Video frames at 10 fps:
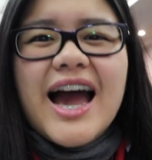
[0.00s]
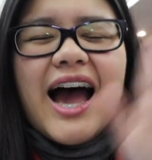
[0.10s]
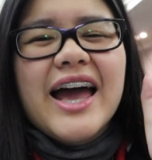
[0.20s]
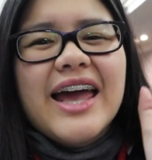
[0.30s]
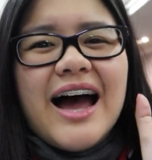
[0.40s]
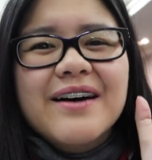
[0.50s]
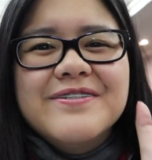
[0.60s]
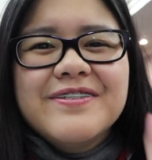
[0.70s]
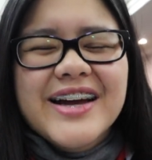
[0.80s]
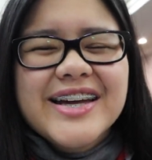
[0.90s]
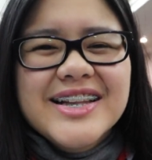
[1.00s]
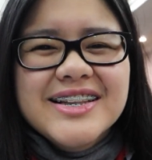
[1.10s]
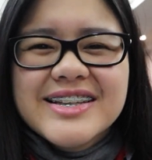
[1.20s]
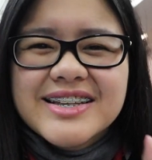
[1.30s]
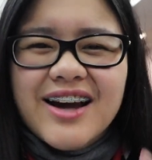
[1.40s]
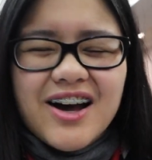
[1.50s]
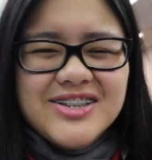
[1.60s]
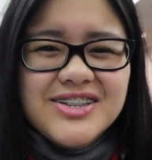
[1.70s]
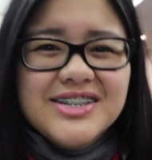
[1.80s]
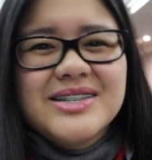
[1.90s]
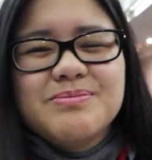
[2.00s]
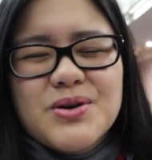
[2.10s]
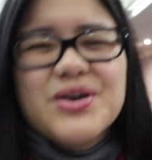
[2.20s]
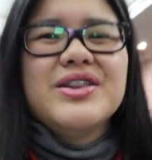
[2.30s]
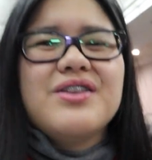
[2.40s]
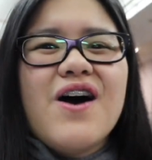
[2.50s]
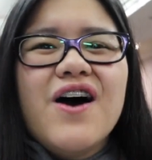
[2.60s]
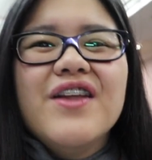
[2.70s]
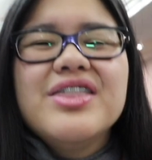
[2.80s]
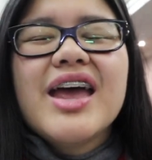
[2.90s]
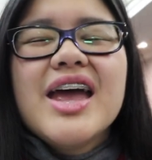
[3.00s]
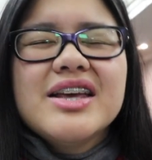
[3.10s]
I have finally got to this point on.